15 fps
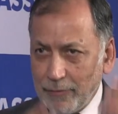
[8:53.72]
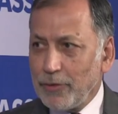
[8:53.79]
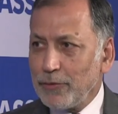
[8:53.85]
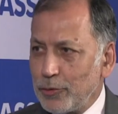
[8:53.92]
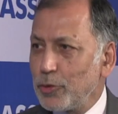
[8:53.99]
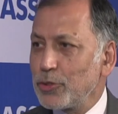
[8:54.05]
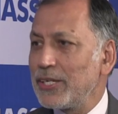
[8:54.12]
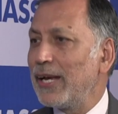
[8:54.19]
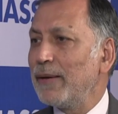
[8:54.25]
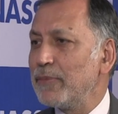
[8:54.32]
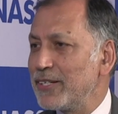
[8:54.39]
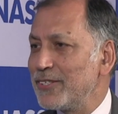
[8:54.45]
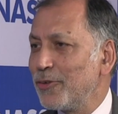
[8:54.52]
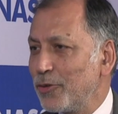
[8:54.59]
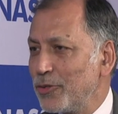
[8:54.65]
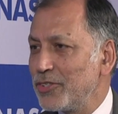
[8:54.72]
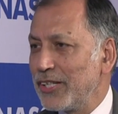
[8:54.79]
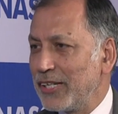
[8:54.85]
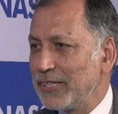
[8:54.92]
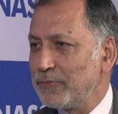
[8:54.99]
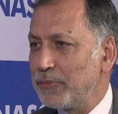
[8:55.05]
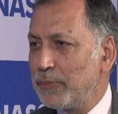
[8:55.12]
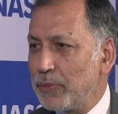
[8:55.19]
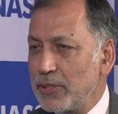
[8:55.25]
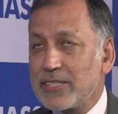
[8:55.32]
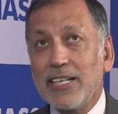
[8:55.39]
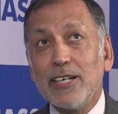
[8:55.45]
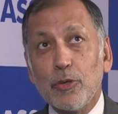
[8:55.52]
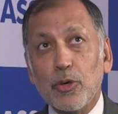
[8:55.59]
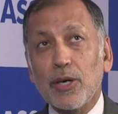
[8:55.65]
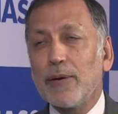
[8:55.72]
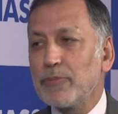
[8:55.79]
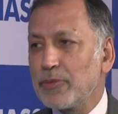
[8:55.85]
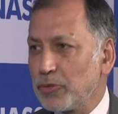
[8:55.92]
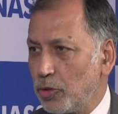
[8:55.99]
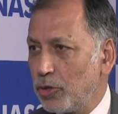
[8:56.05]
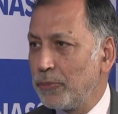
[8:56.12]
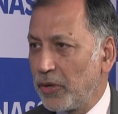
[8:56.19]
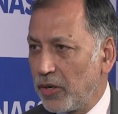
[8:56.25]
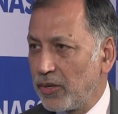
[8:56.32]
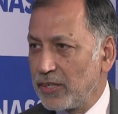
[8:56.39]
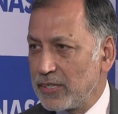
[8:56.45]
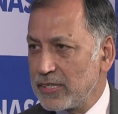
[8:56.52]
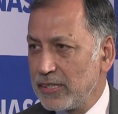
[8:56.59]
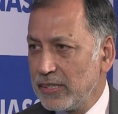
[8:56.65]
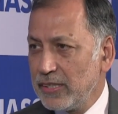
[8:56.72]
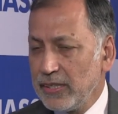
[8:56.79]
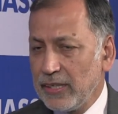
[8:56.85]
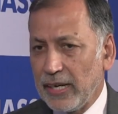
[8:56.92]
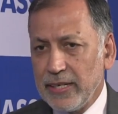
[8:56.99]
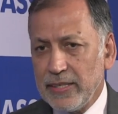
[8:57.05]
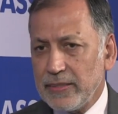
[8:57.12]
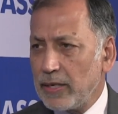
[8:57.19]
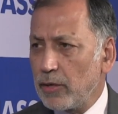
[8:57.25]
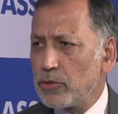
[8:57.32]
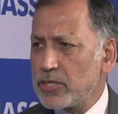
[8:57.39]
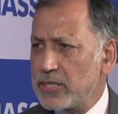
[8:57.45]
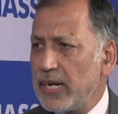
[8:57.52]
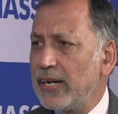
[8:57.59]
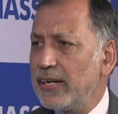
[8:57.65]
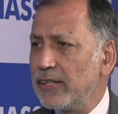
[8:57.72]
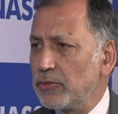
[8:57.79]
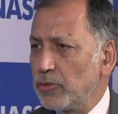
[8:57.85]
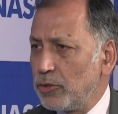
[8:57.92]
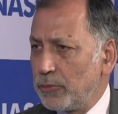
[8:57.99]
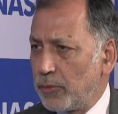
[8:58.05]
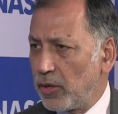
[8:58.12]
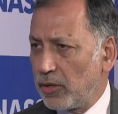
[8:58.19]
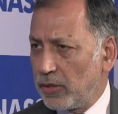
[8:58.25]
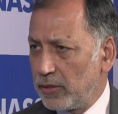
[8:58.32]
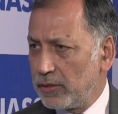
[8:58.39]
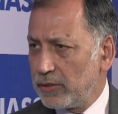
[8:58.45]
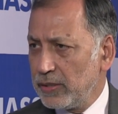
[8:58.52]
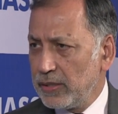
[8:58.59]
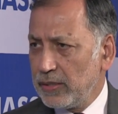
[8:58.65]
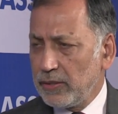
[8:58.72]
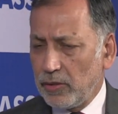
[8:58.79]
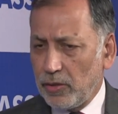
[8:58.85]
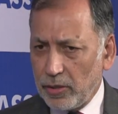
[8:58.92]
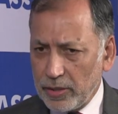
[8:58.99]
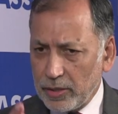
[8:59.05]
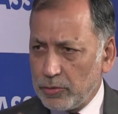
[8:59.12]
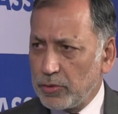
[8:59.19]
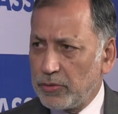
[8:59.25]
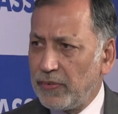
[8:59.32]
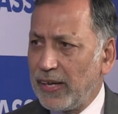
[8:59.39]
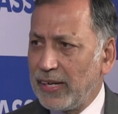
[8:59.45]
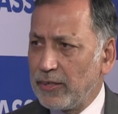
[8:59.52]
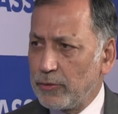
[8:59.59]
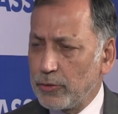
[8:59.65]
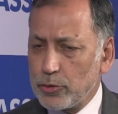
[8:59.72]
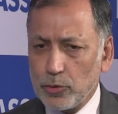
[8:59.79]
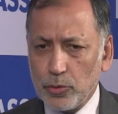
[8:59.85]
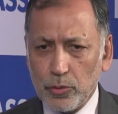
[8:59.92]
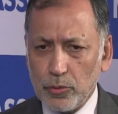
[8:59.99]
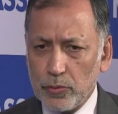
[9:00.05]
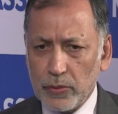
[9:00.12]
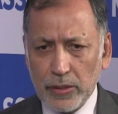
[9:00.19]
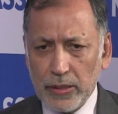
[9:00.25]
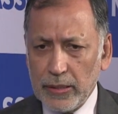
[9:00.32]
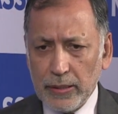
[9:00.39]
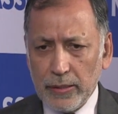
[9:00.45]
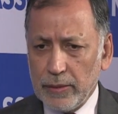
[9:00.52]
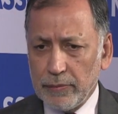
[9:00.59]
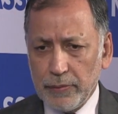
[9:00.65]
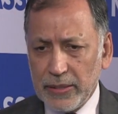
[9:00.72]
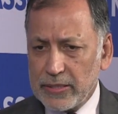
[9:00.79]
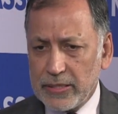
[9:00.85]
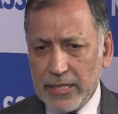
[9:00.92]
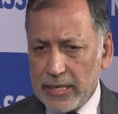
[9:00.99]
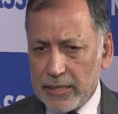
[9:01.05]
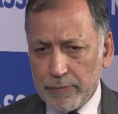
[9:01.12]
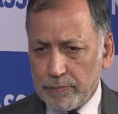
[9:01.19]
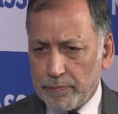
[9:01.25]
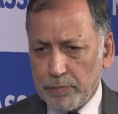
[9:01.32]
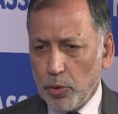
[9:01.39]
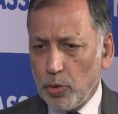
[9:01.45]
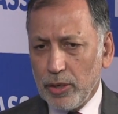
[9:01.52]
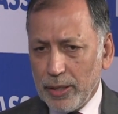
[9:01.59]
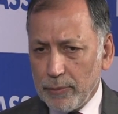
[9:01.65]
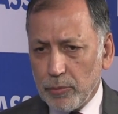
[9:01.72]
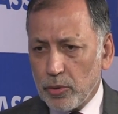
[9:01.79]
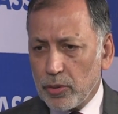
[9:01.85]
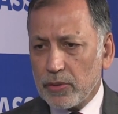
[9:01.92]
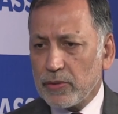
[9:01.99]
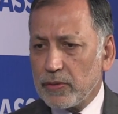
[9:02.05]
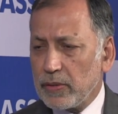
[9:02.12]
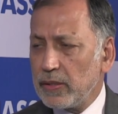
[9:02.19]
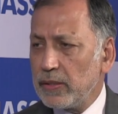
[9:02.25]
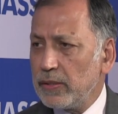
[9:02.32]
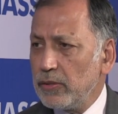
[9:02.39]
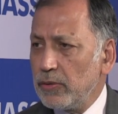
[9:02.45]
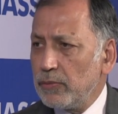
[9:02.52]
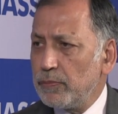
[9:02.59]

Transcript: of those habits don't change. People still look up to role models, and he's an outstanding role model. All the good values. So we are seeing more and more, you know,